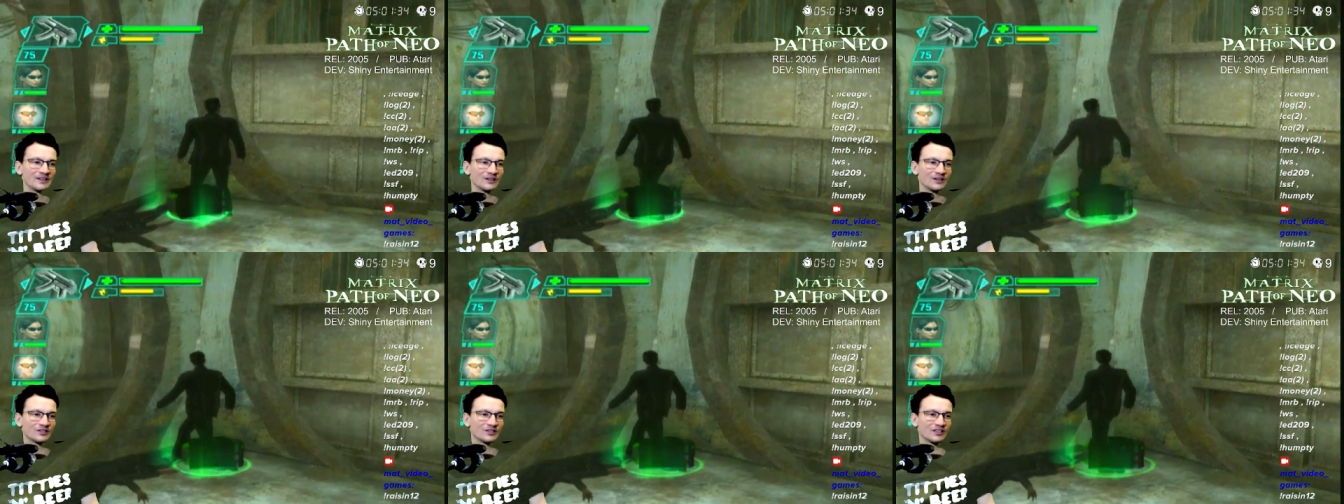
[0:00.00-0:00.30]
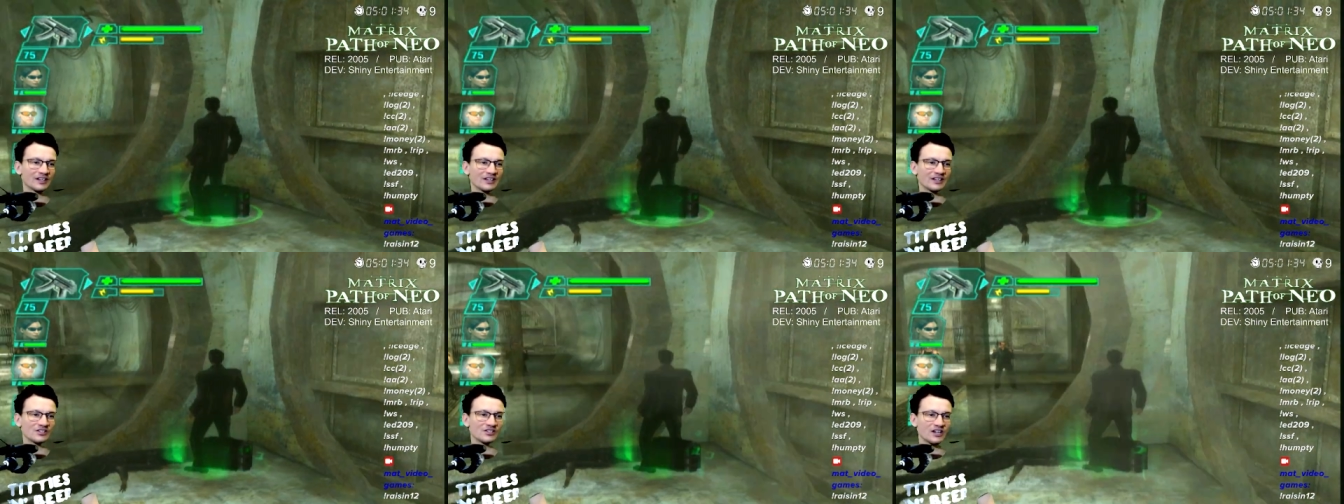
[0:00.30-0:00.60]
Looks
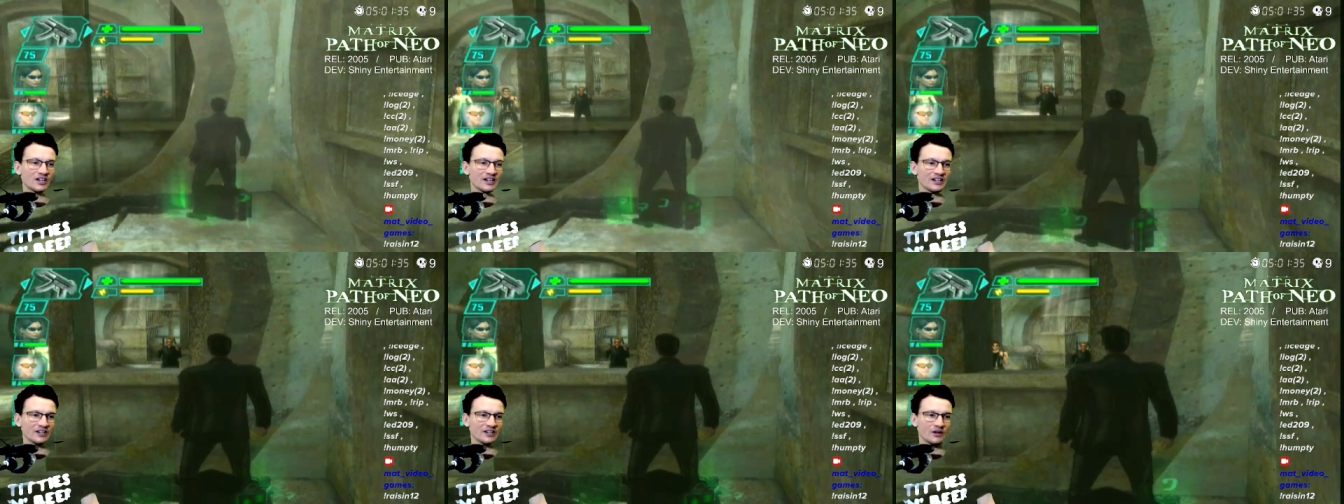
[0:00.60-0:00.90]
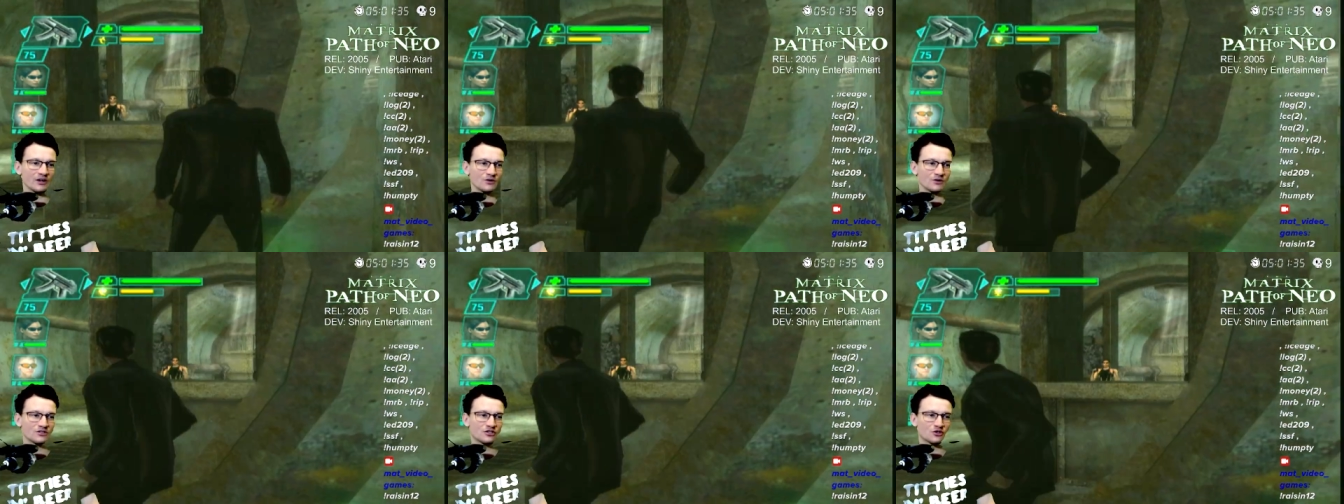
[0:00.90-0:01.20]
like a giant
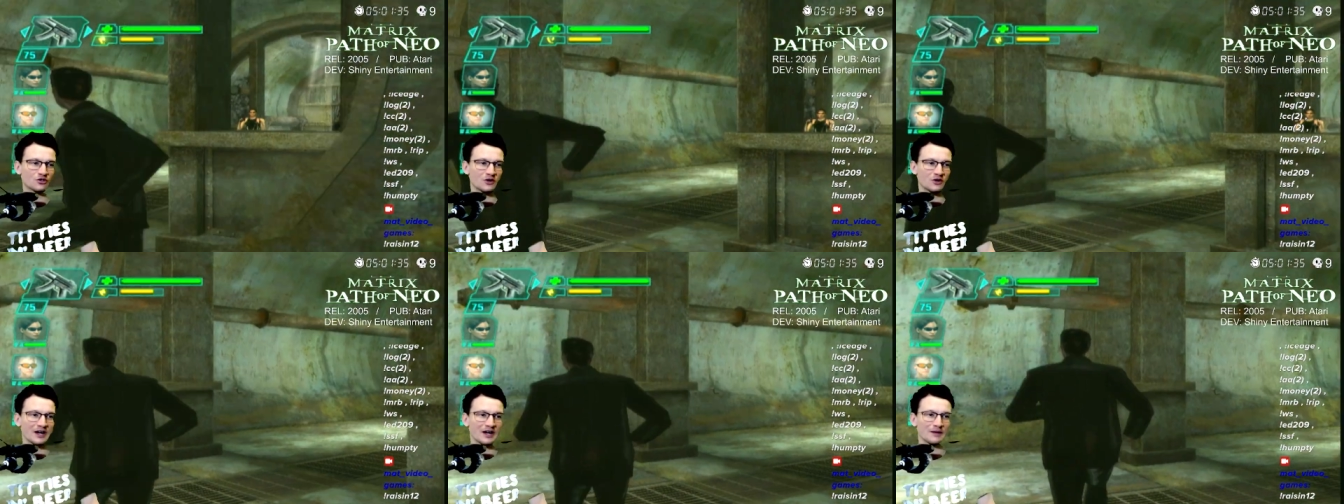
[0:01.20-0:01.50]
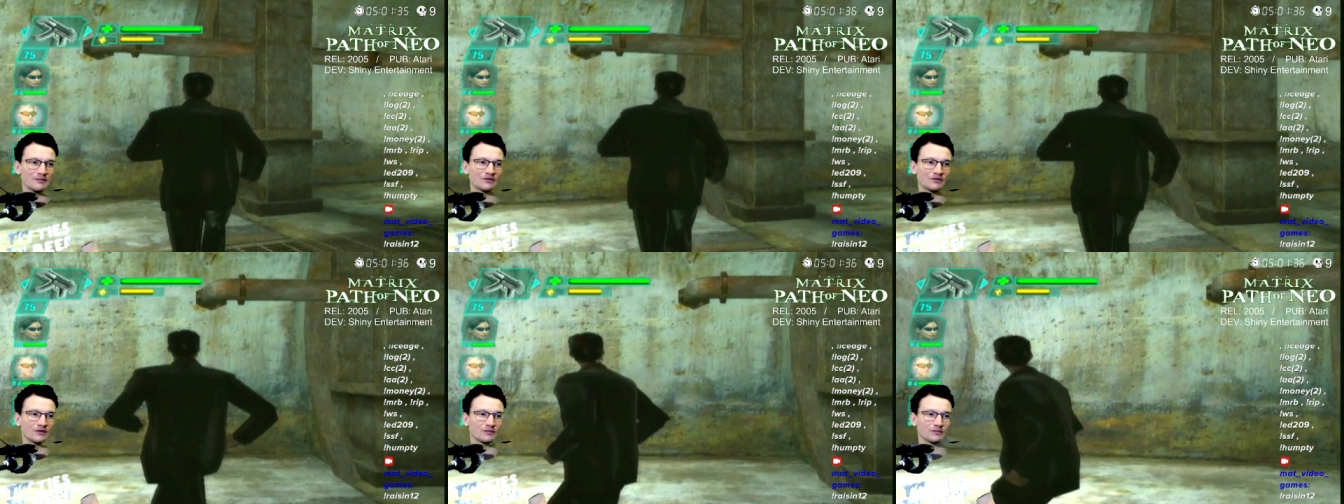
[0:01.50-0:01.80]
ghost
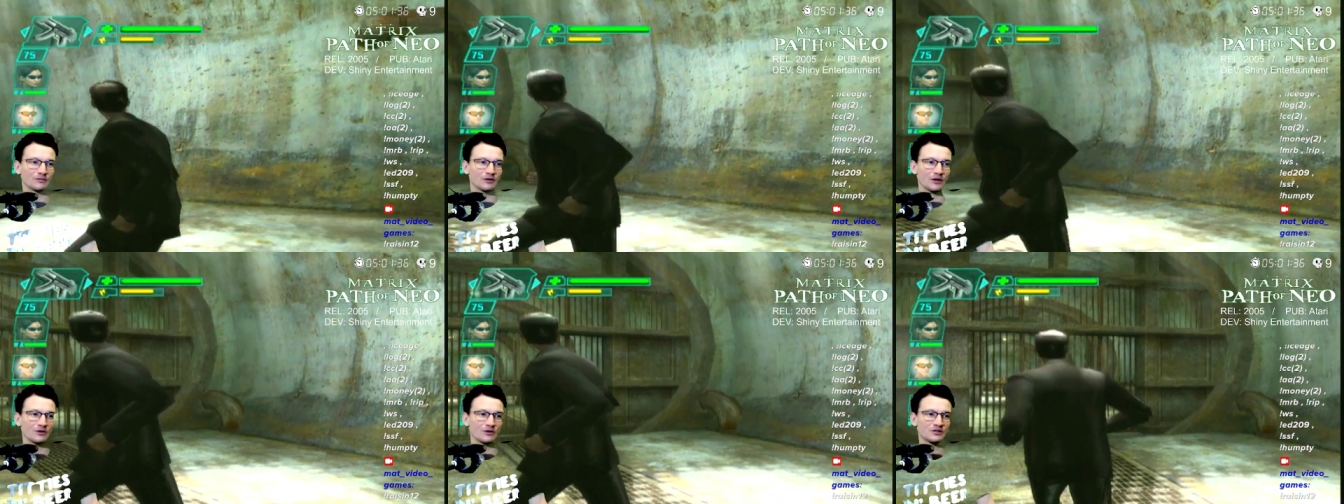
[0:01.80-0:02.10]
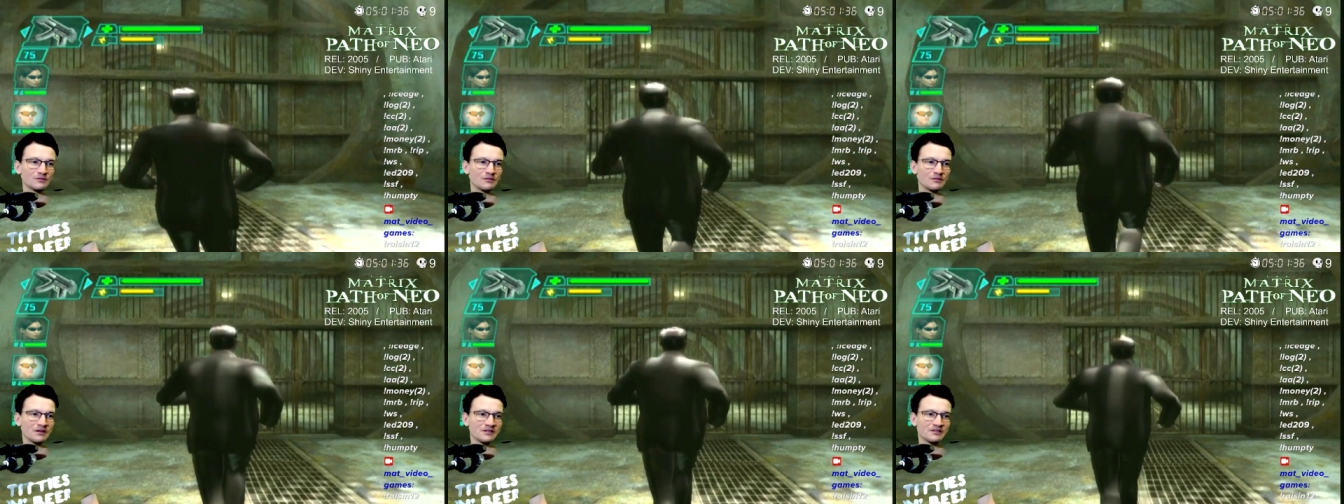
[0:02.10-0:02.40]
trap from
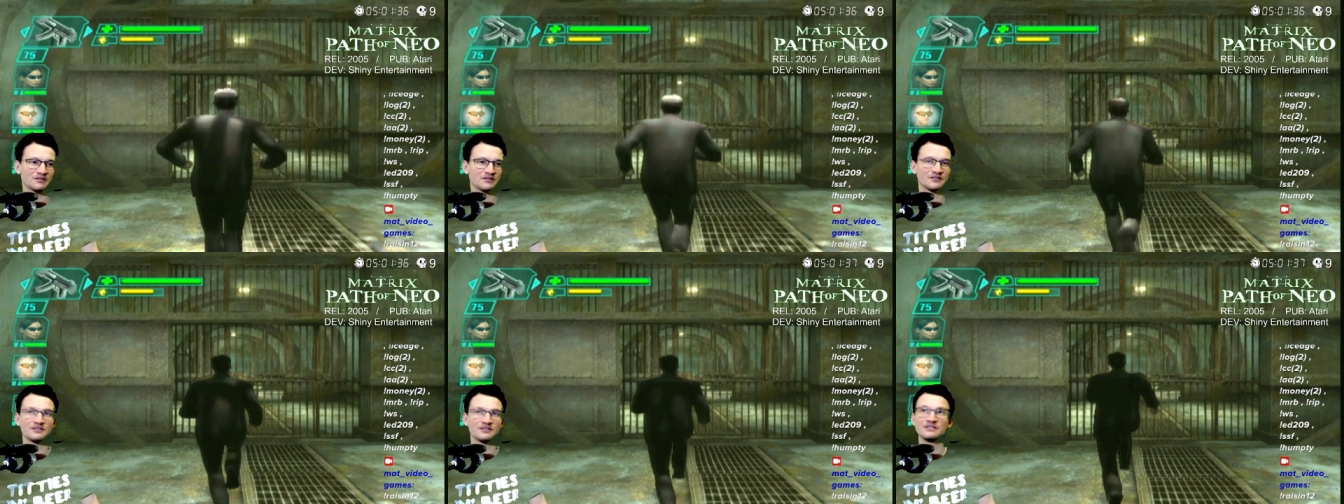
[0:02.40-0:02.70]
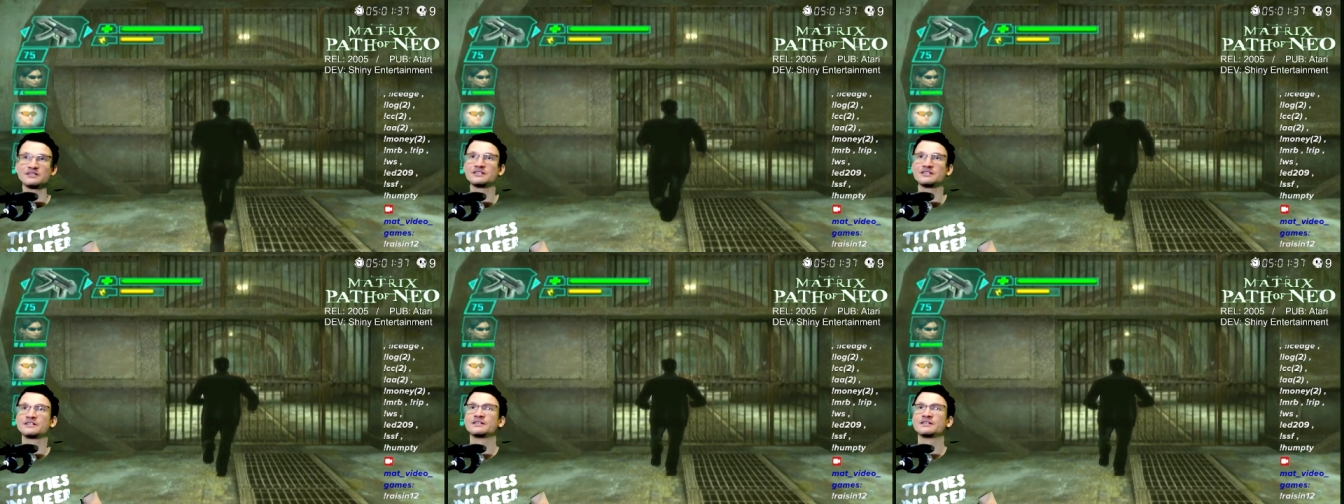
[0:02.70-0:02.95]
Ghostbusters.